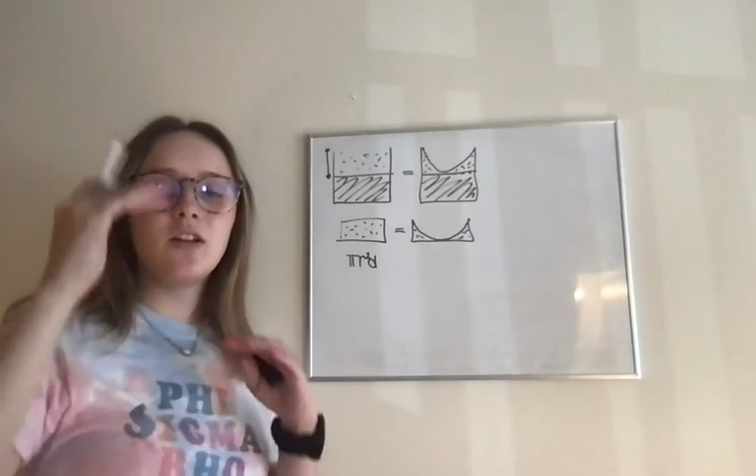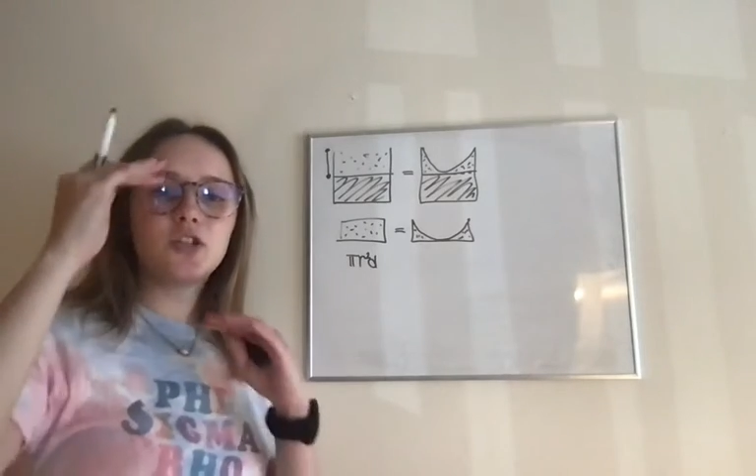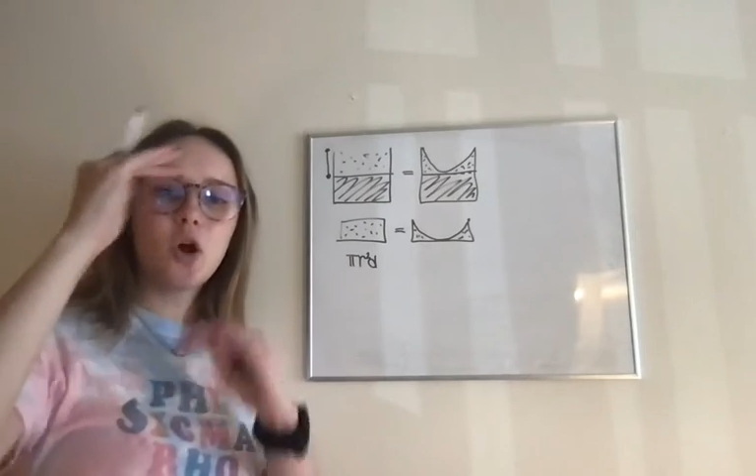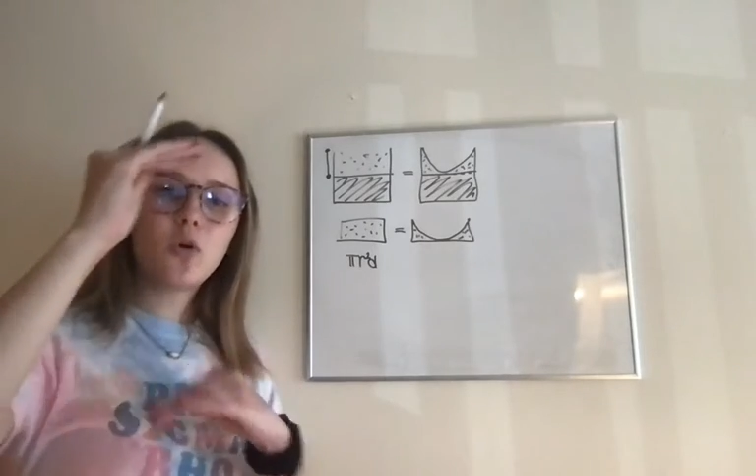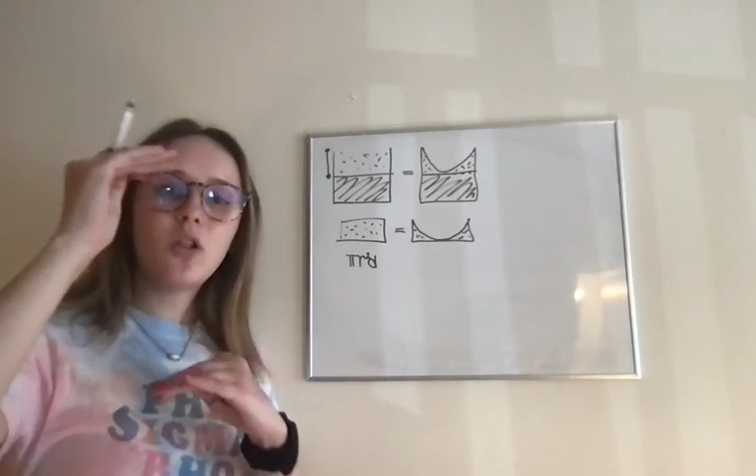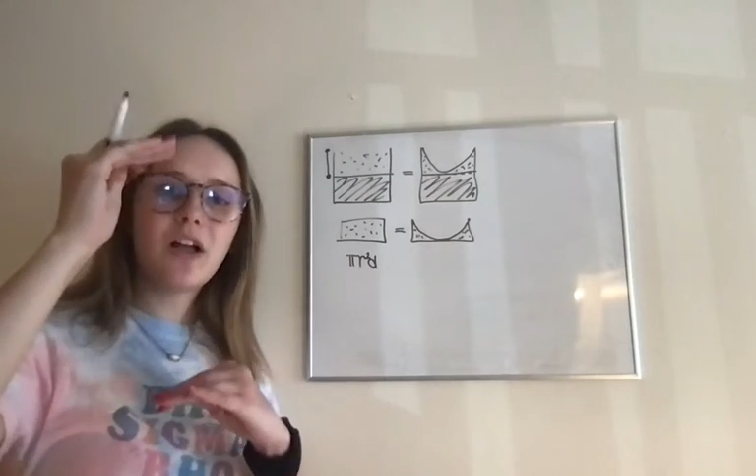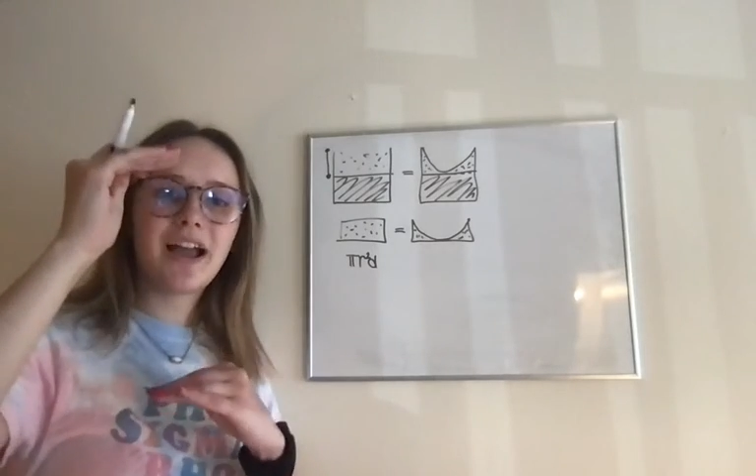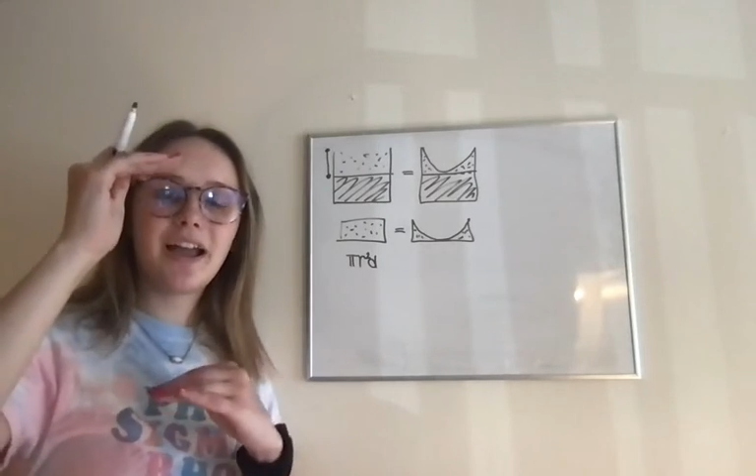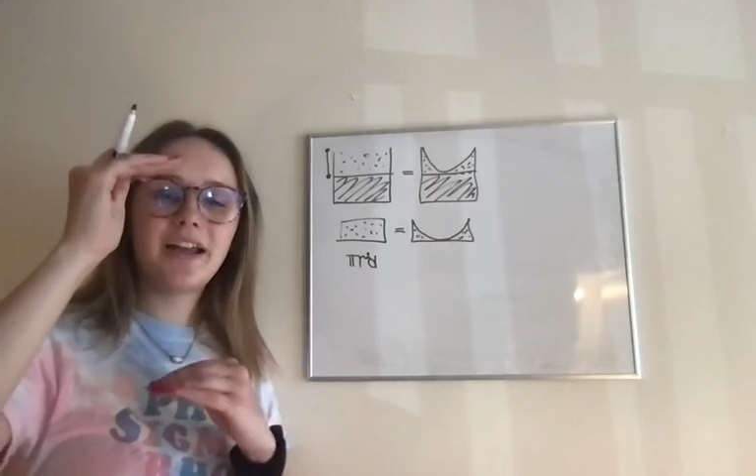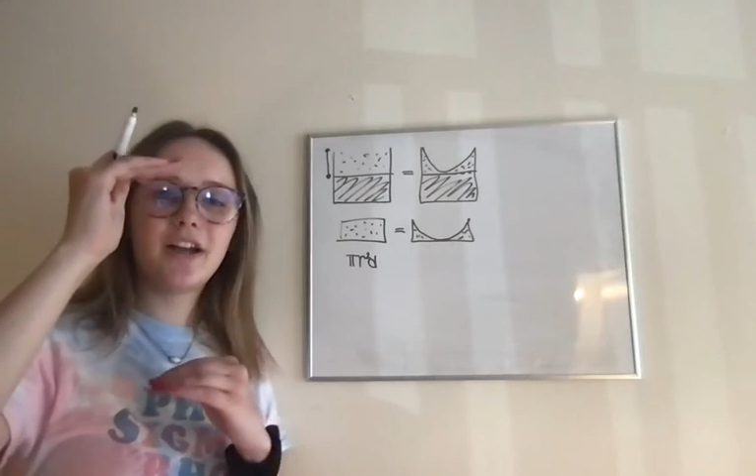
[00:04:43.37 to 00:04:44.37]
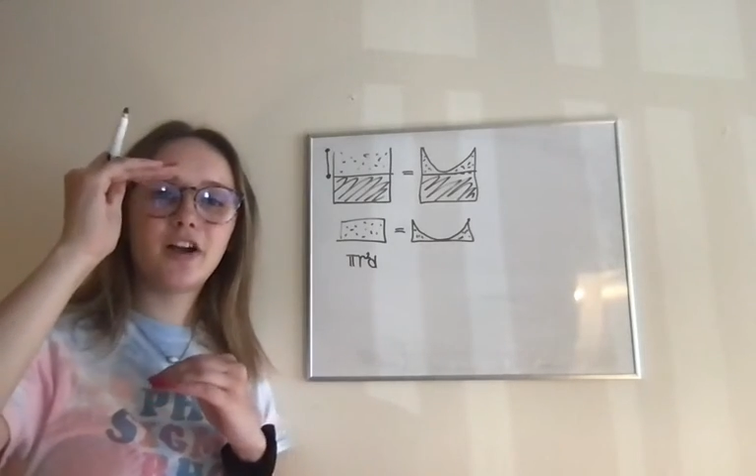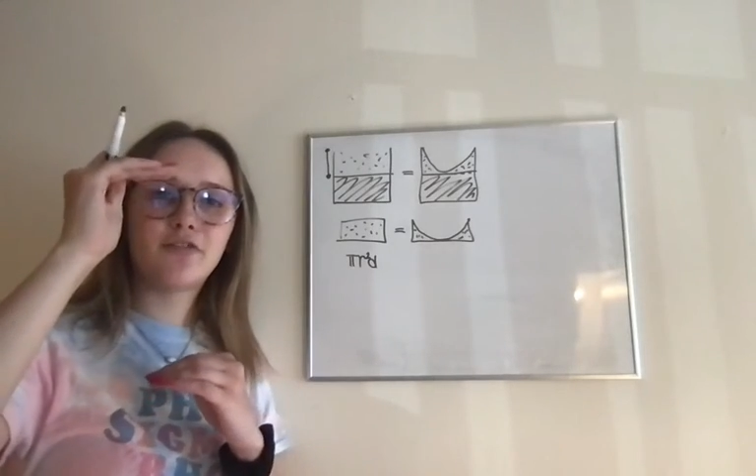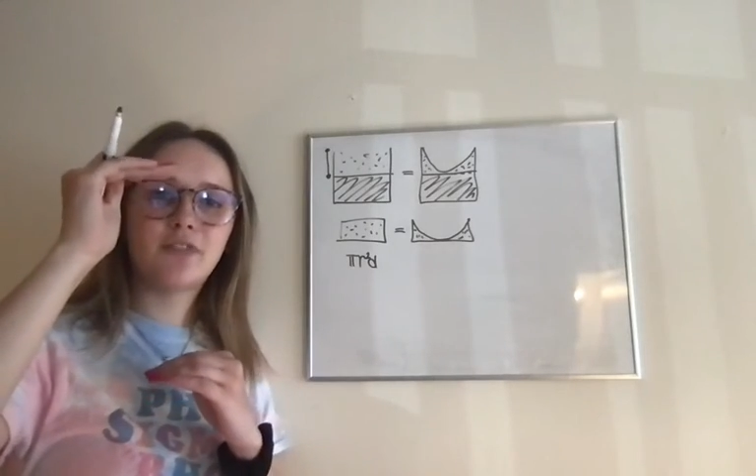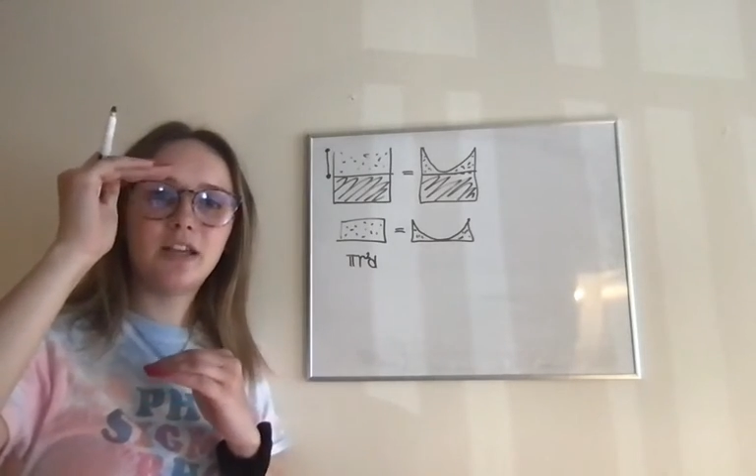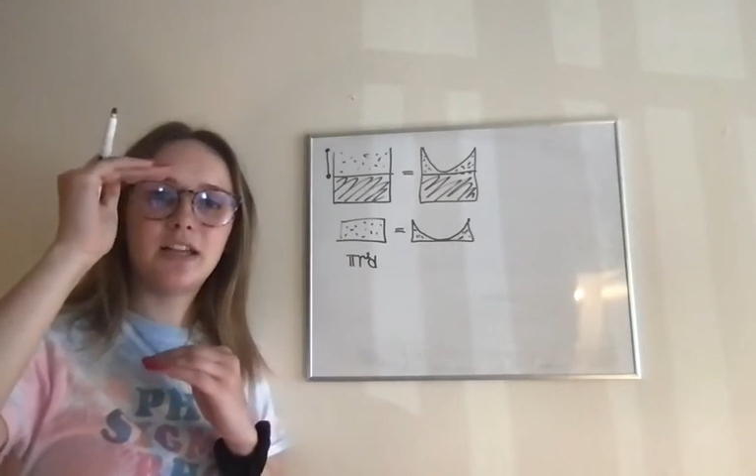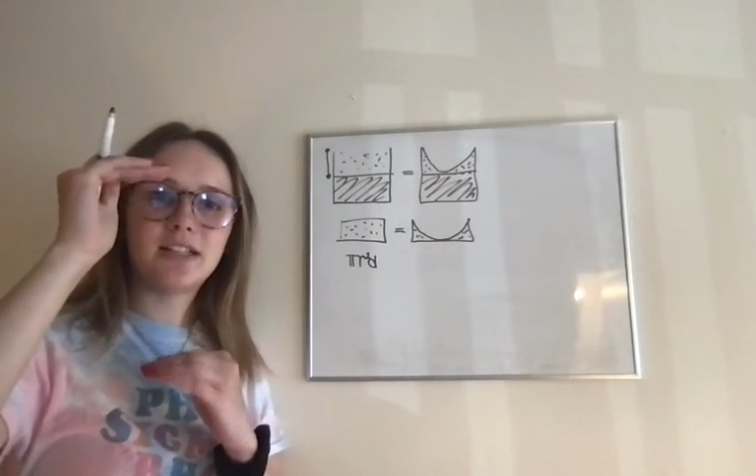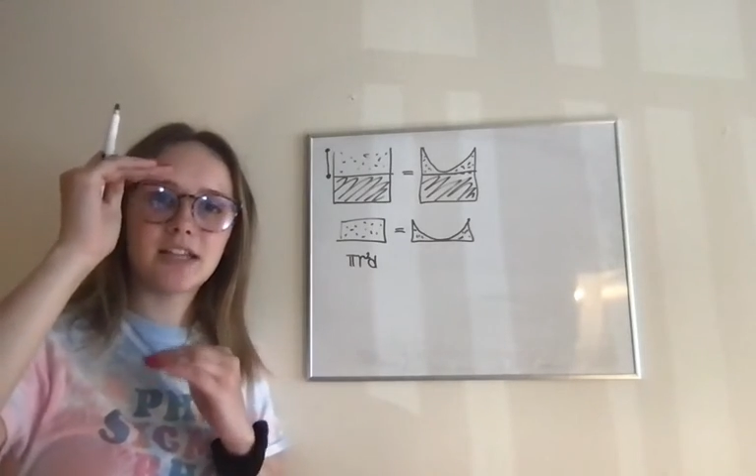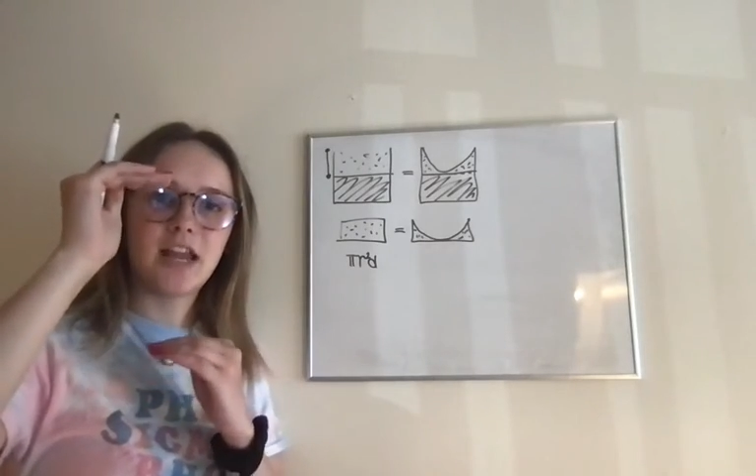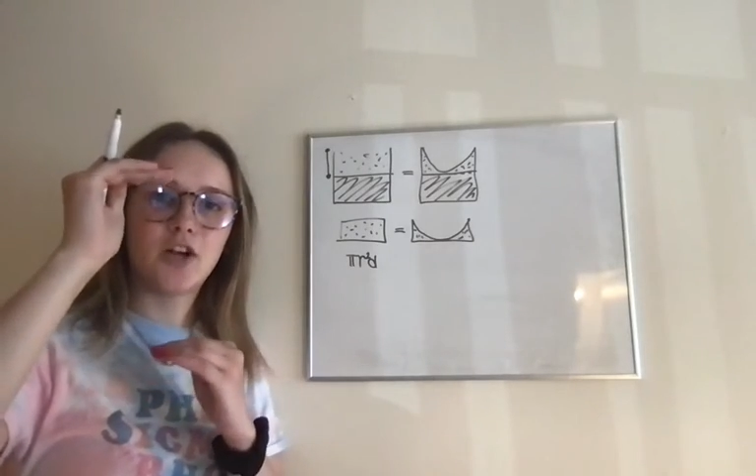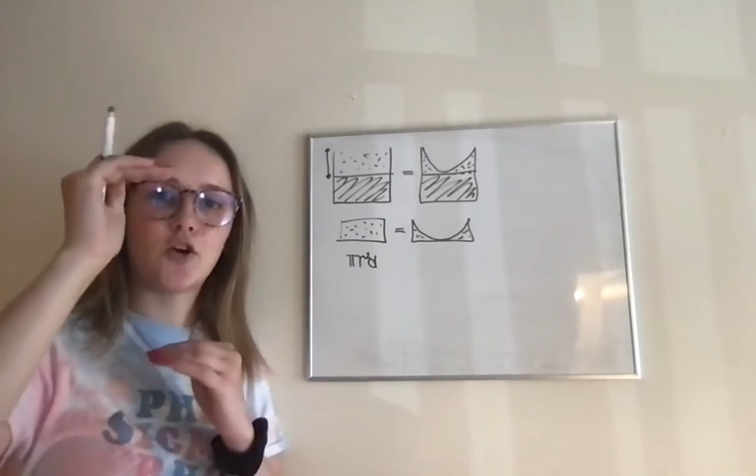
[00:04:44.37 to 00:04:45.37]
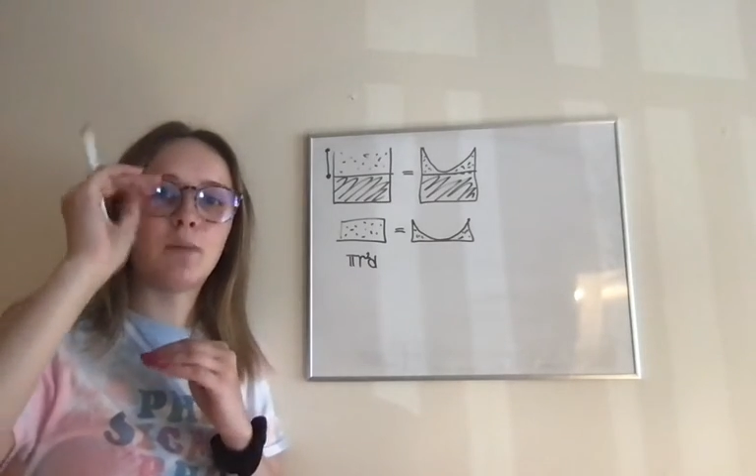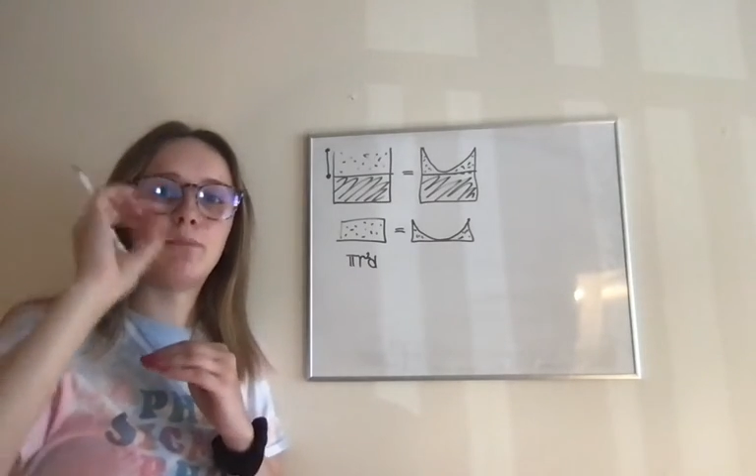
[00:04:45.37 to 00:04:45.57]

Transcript: total height of the container